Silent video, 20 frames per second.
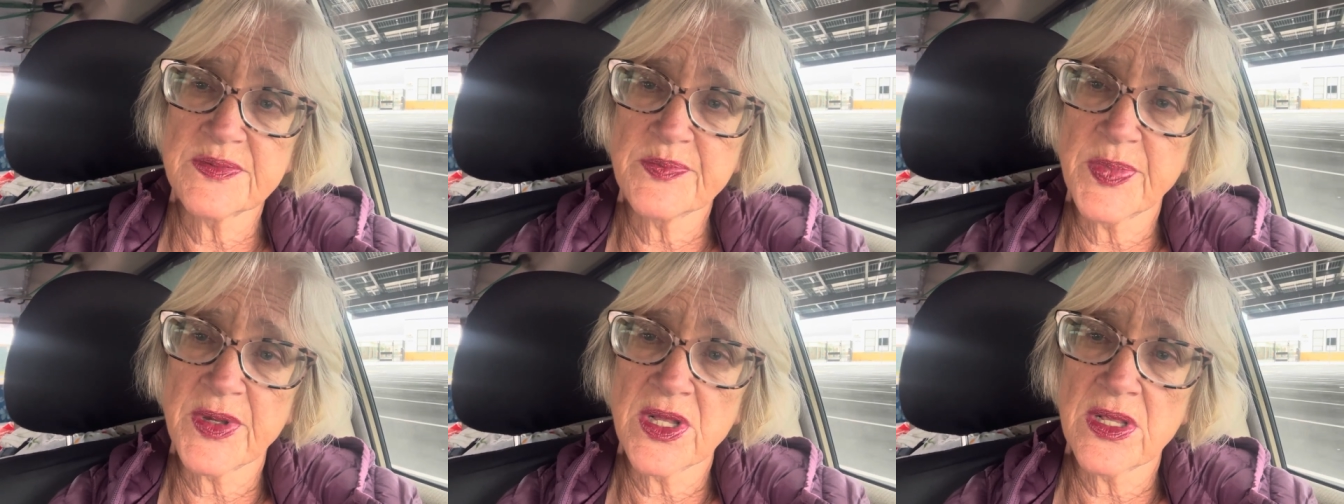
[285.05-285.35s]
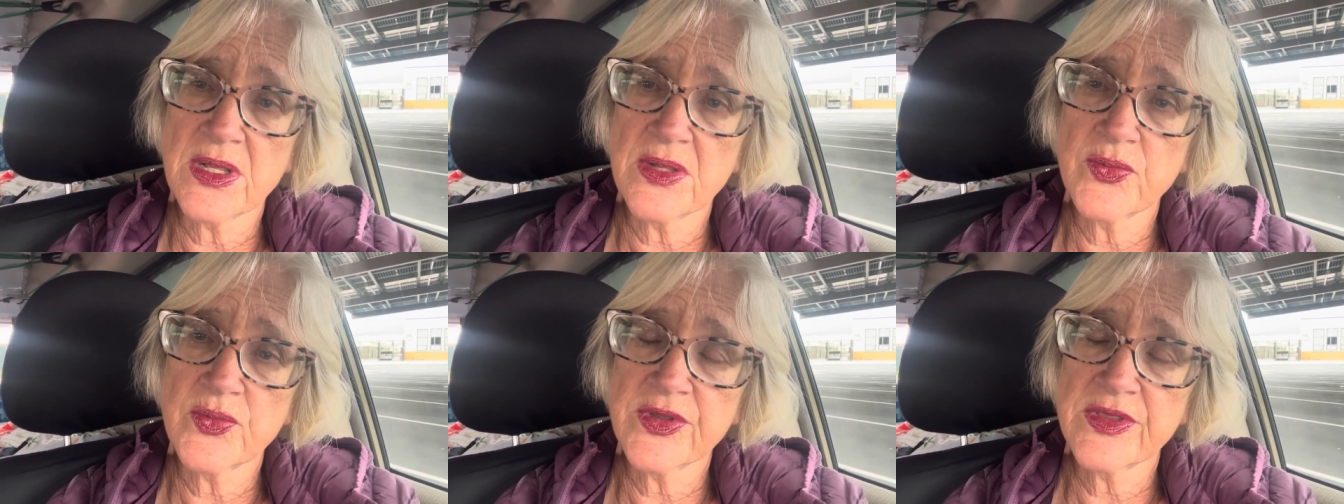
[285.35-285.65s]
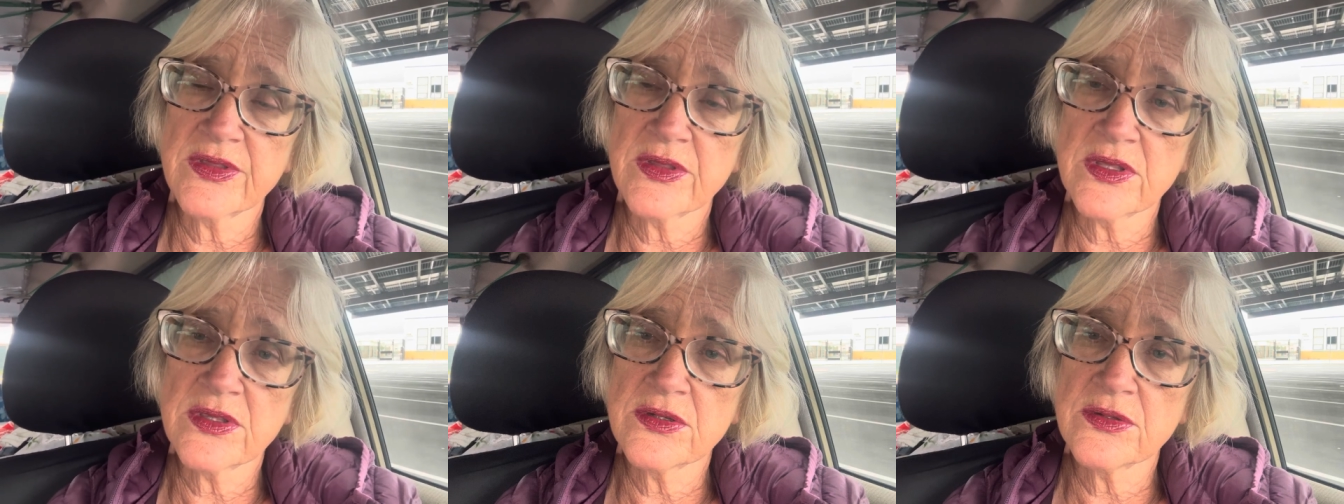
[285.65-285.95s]
ball
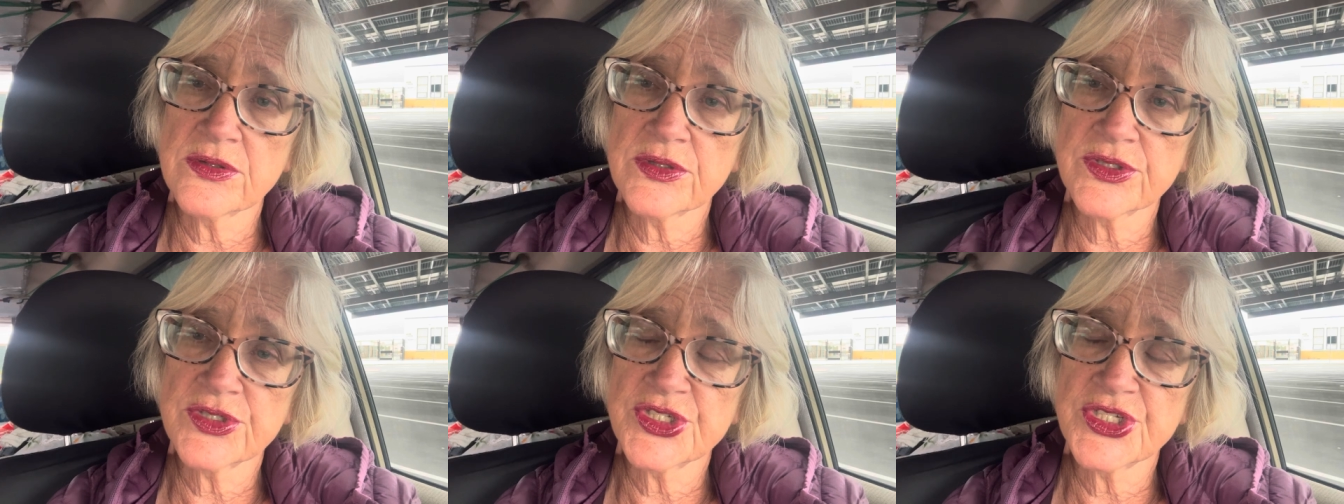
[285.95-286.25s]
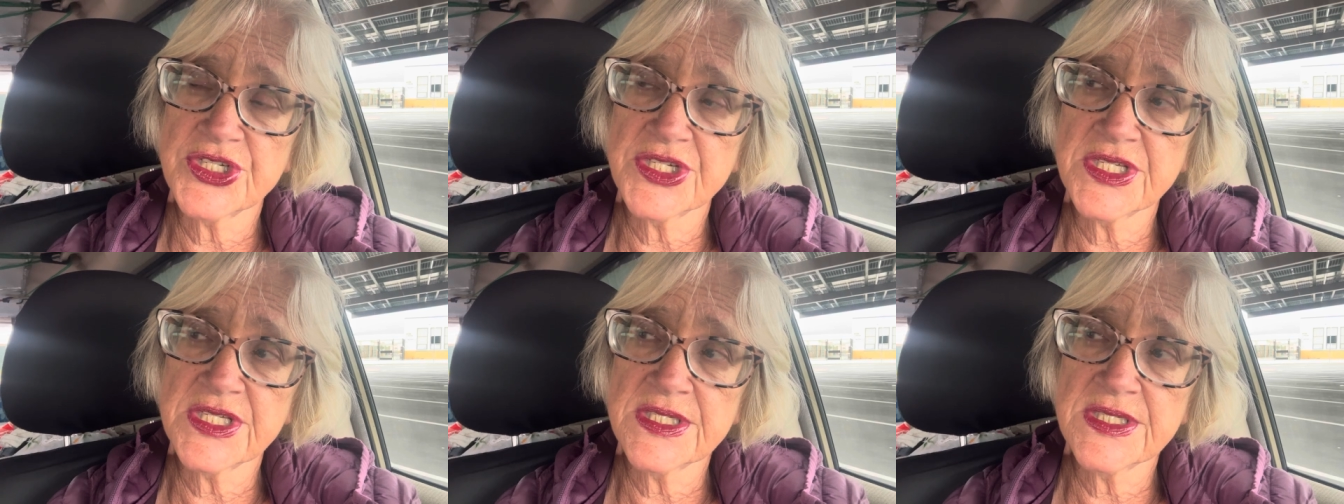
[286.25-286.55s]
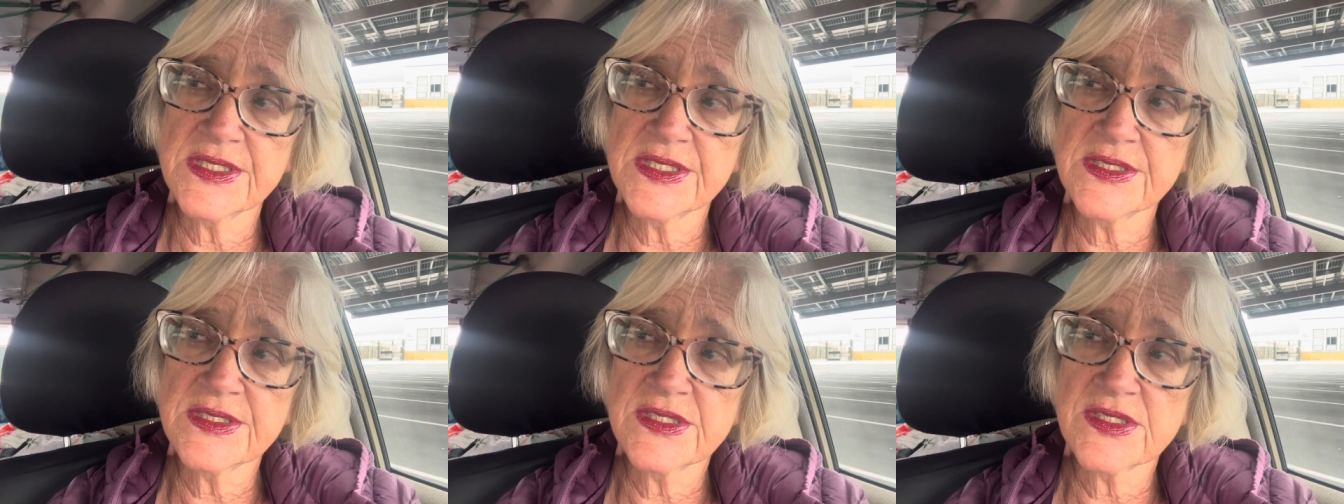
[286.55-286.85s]
with either
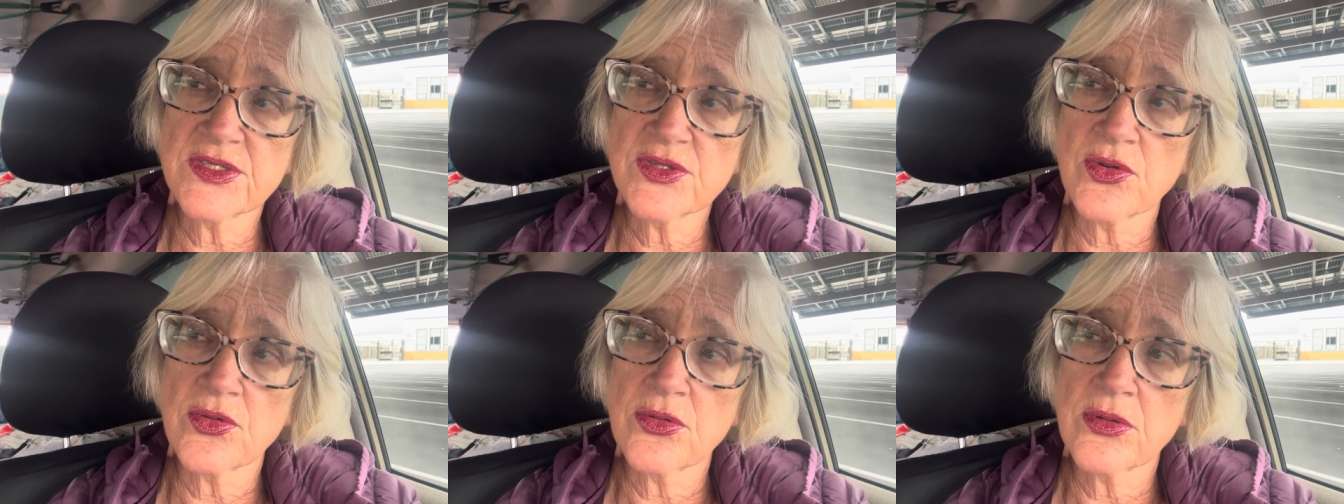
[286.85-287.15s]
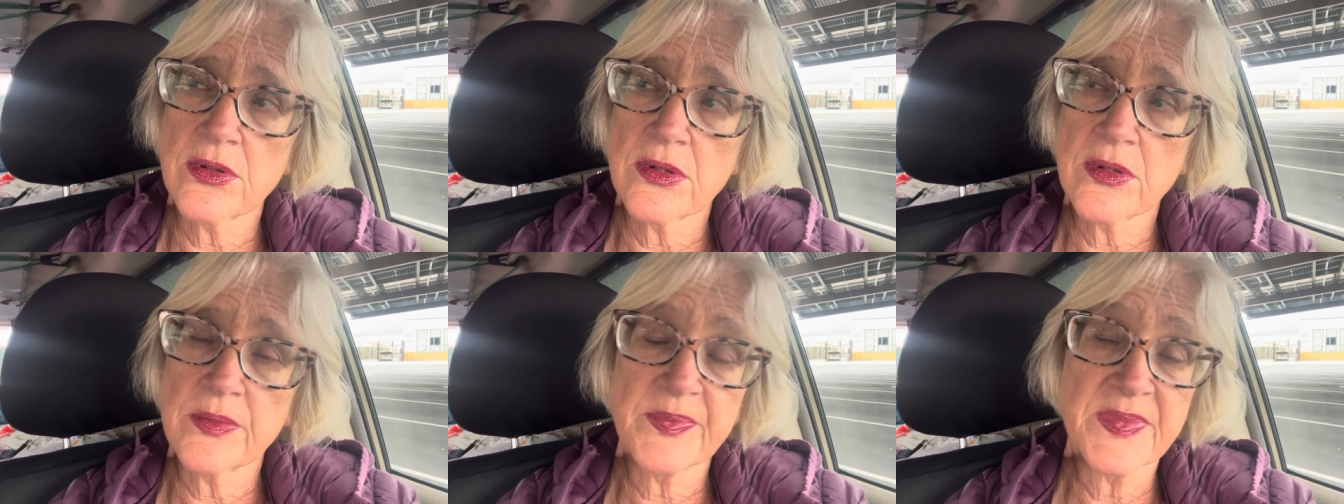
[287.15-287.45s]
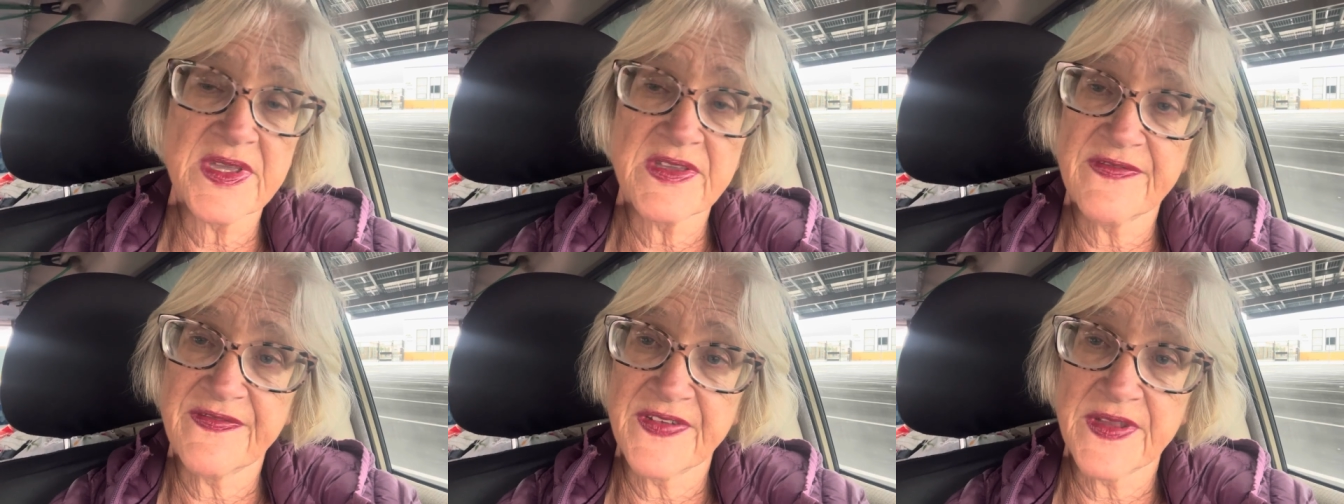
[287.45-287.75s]
cheese or
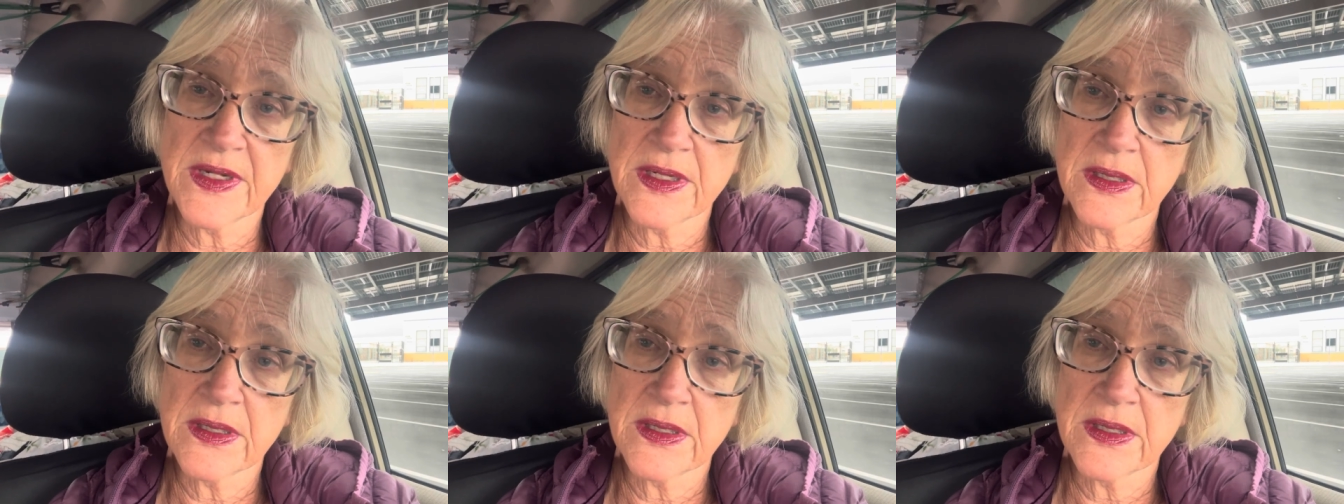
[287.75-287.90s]
beef in